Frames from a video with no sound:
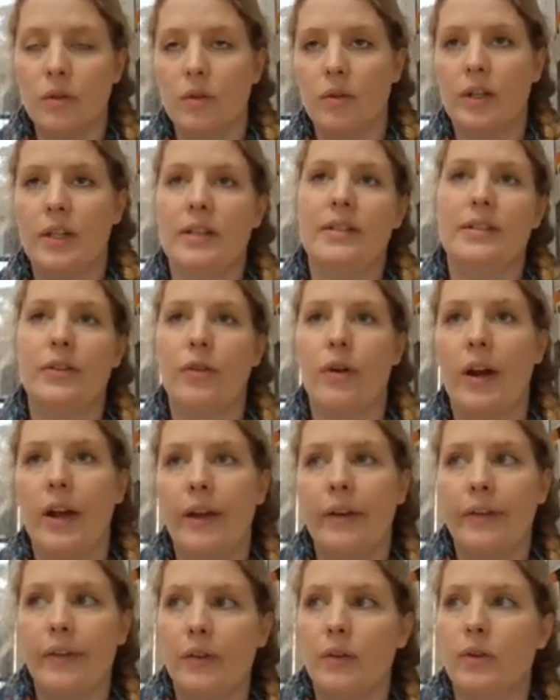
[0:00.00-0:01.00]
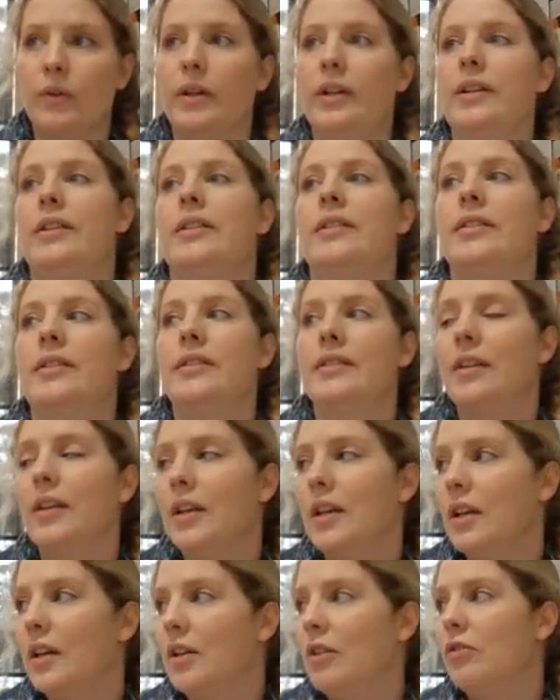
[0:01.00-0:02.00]
or it is great or it is
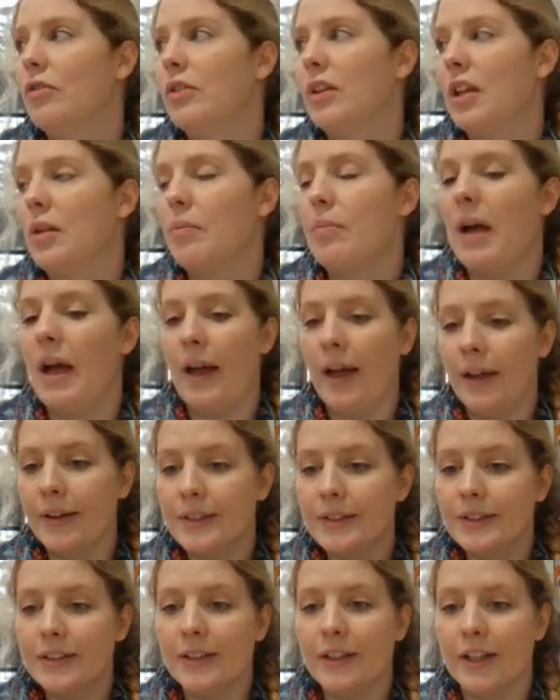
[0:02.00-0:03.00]
really bad.